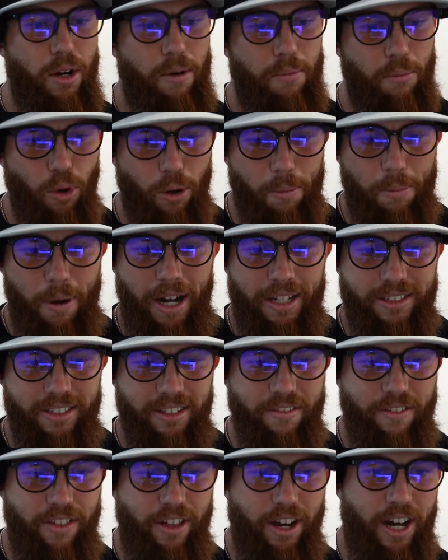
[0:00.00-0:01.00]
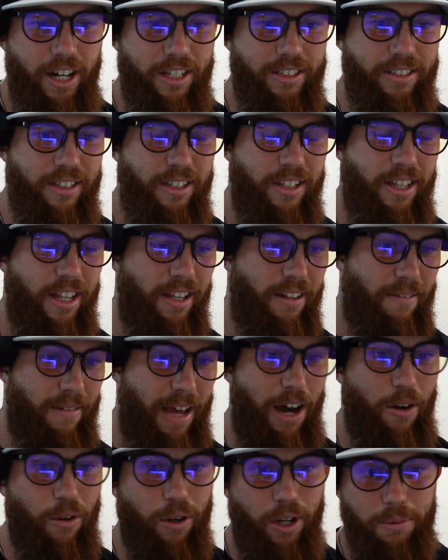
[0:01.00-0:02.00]
more positive thoughts and then
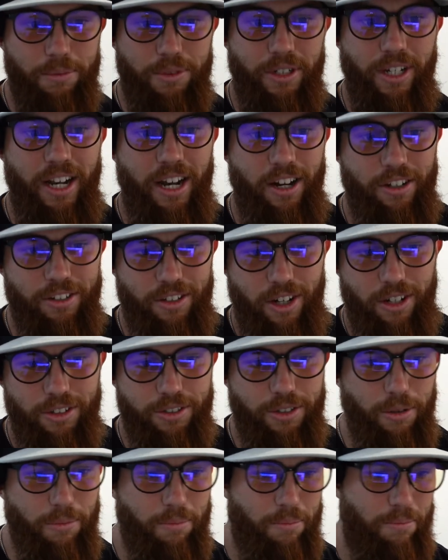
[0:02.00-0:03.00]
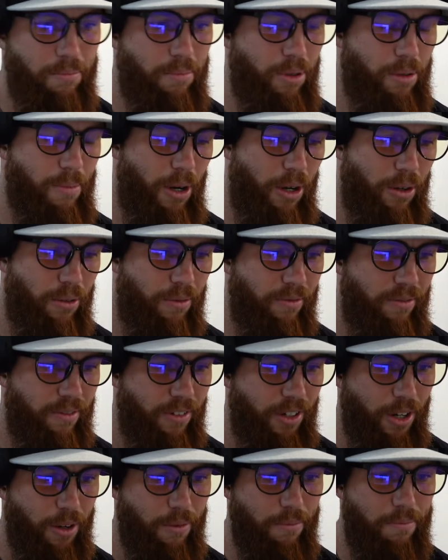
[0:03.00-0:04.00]
outcomes can also promote
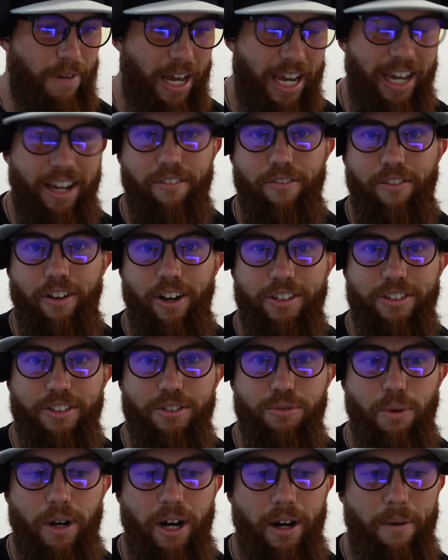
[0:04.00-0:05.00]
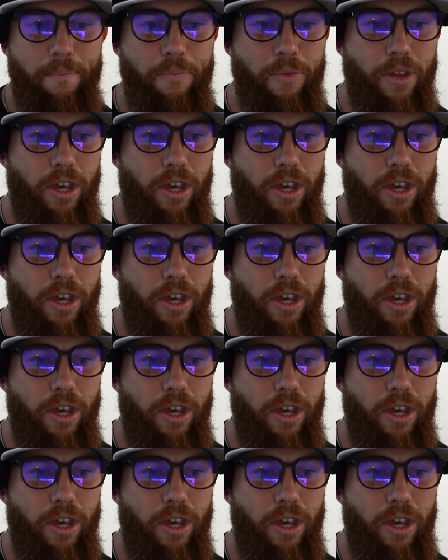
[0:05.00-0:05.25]
you know negative thoughts as well